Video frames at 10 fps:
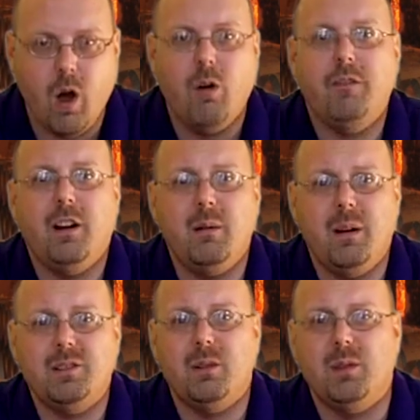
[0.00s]
Oh, very
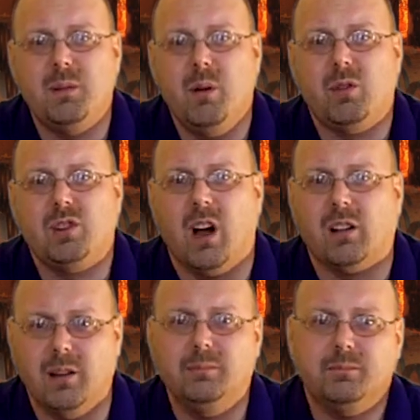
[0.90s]
much so with the milk
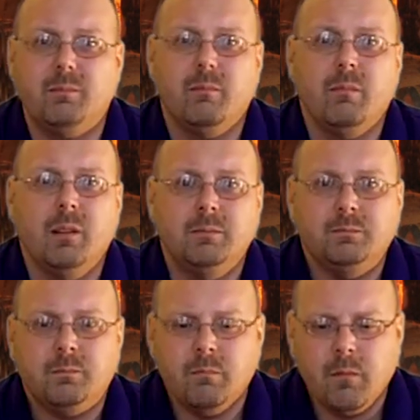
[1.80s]
chocolate.
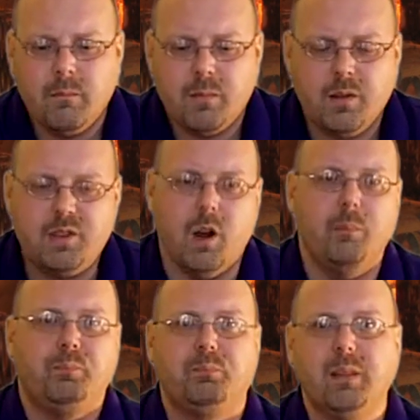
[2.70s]

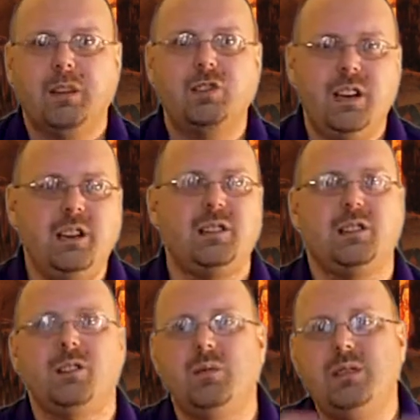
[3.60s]
So
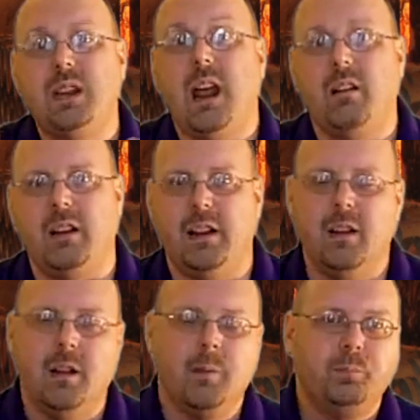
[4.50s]
cheeses, so dairy,
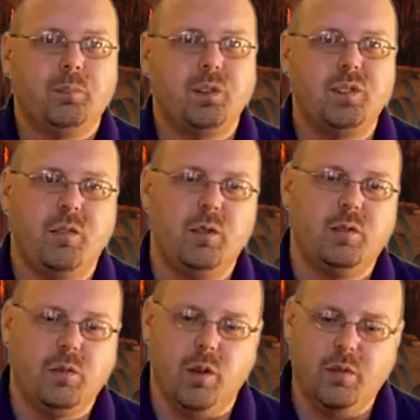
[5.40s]
stuff
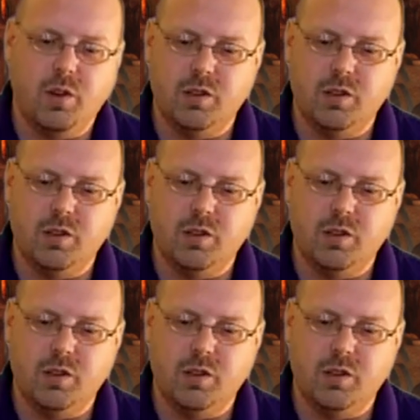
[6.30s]
with you know